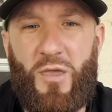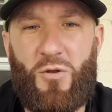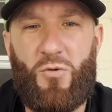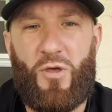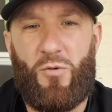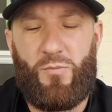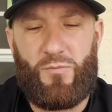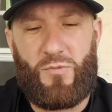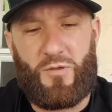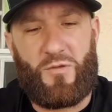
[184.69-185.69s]
You know,
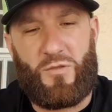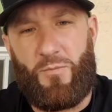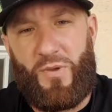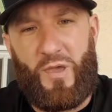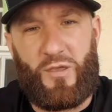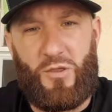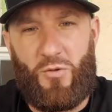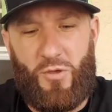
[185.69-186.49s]
this is the pig, you know,